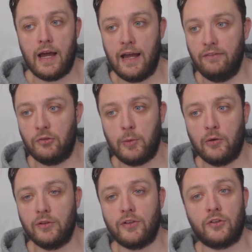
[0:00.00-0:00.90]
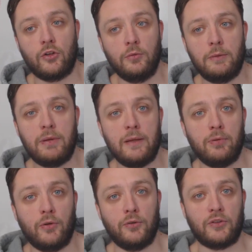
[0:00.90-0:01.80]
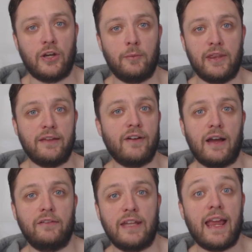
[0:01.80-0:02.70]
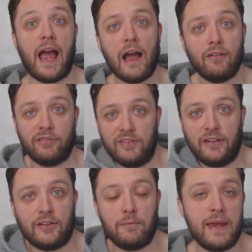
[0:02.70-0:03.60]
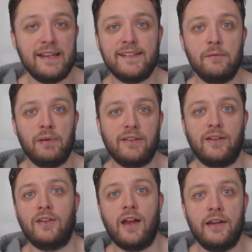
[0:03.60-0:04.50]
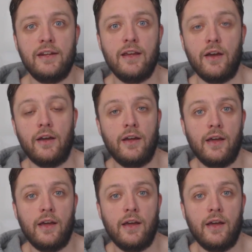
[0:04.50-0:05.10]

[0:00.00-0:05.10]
I've spoken to so many people who tell me they have this amazing business idea,